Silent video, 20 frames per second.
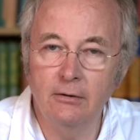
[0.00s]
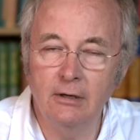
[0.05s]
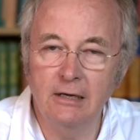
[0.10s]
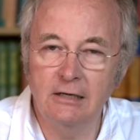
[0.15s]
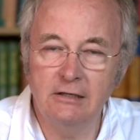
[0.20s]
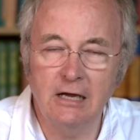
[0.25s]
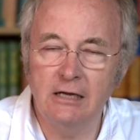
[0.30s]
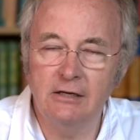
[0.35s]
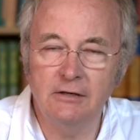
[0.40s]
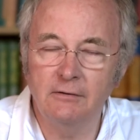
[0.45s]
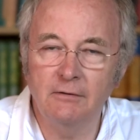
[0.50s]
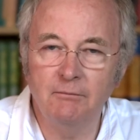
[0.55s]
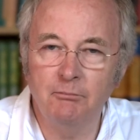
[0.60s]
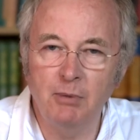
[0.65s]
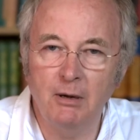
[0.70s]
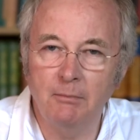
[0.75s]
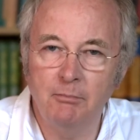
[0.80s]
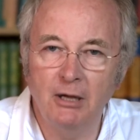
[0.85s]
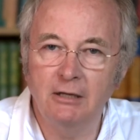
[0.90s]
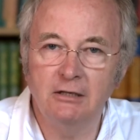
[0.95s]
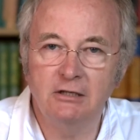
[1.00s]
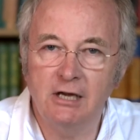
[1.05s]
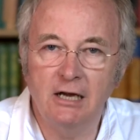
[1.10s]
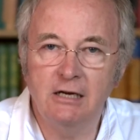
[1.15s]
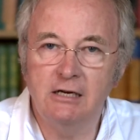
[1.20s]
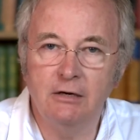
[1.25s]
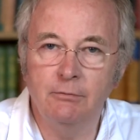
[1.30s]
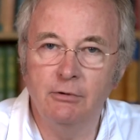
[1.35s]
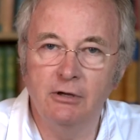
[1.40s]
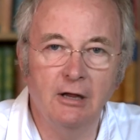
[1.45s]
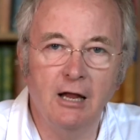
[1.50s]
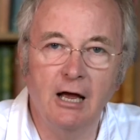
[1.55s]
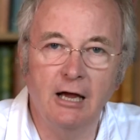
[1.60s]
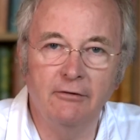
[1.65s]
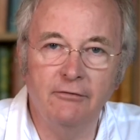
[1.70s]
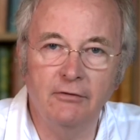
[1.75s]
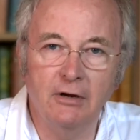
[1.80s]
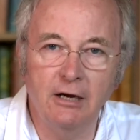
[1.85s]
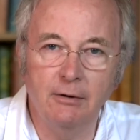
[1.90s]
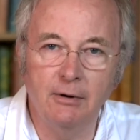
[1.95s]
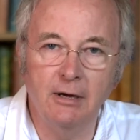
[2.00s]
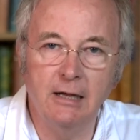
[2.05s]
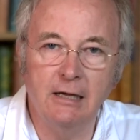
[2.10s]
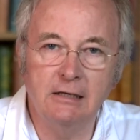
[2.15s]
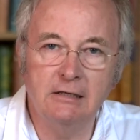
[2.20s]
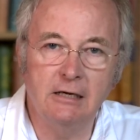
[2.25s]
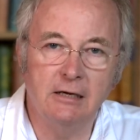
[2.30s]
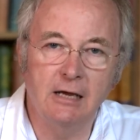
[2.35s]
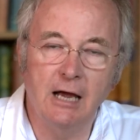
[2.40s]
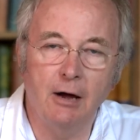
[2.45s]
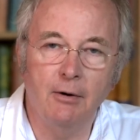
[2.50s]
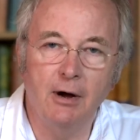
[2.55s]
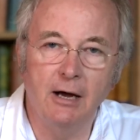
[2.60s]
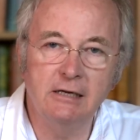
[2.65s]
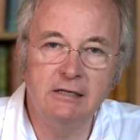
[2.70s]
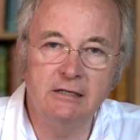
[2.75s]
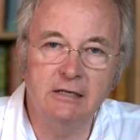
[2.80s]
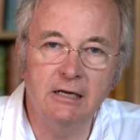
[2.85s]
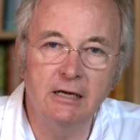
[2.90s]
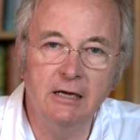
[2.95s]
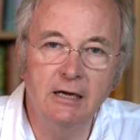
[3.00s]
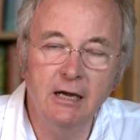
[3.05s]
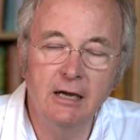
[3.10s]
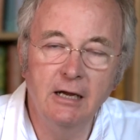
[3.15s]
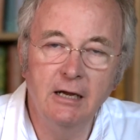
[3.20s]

it's pulsating with life anyway. That's how I see